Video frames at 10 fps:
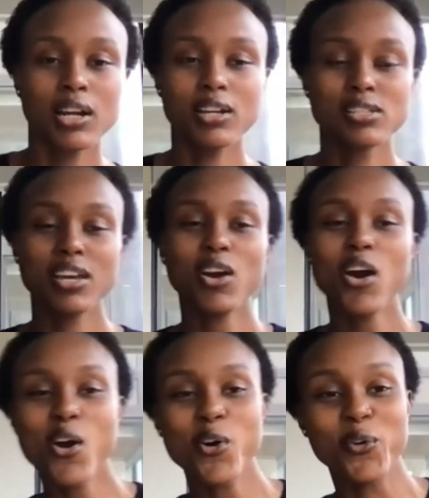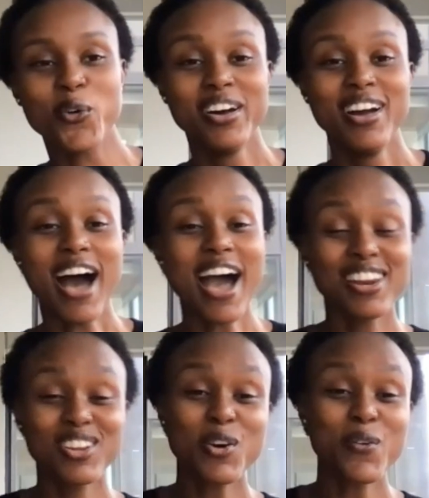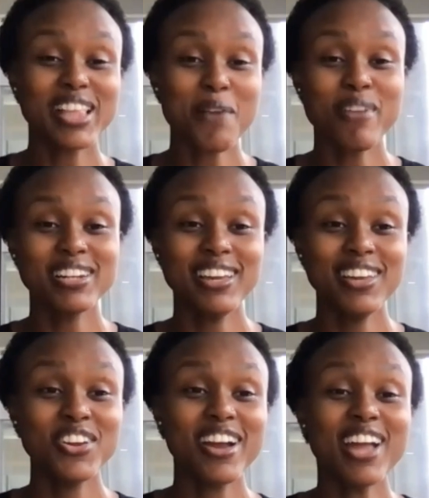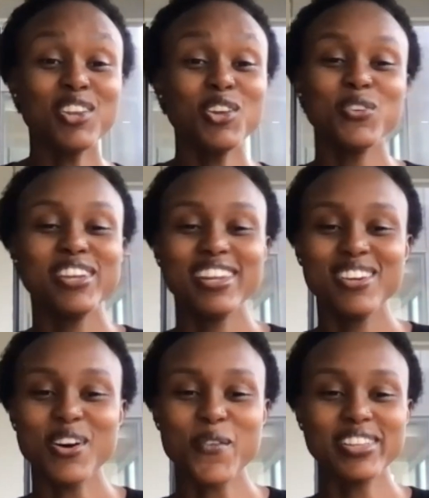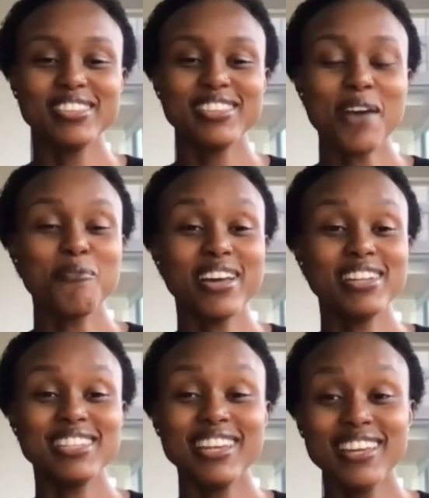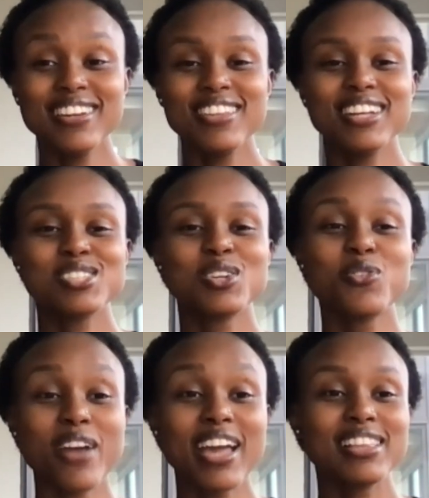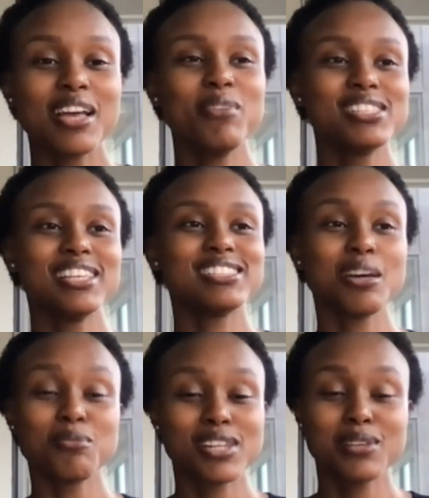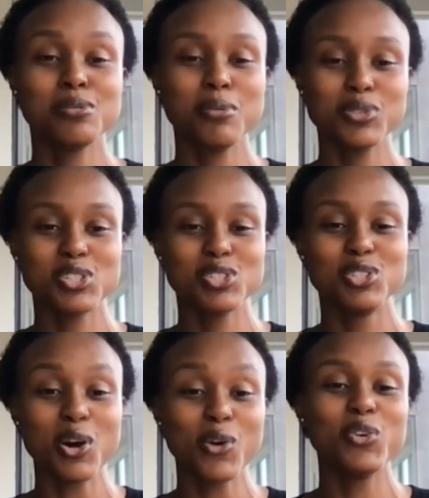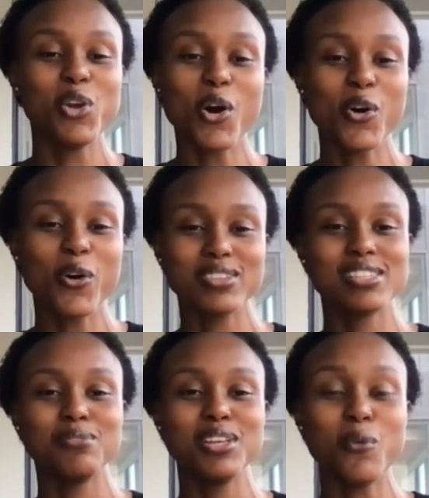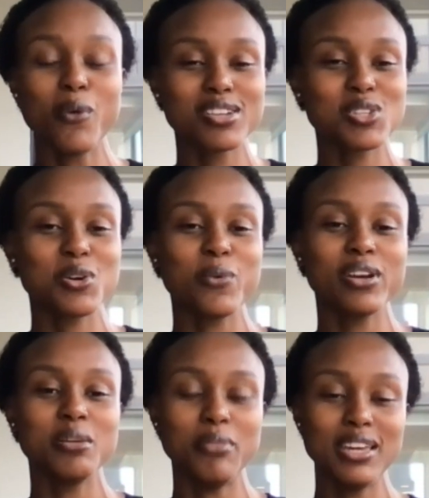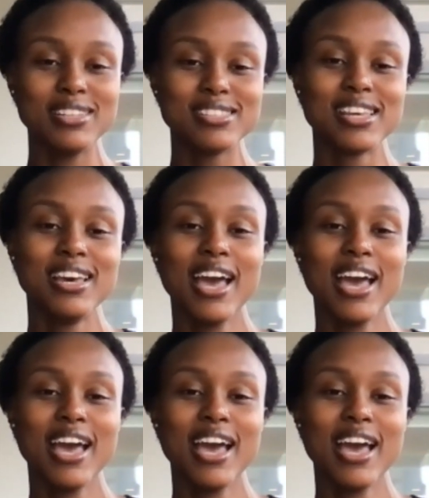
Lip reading: And it's like, oh, I didn't know what that meant either. And you didn't know what that meant either. And that's great. That means that sometimes people just don't know how something works or what it means.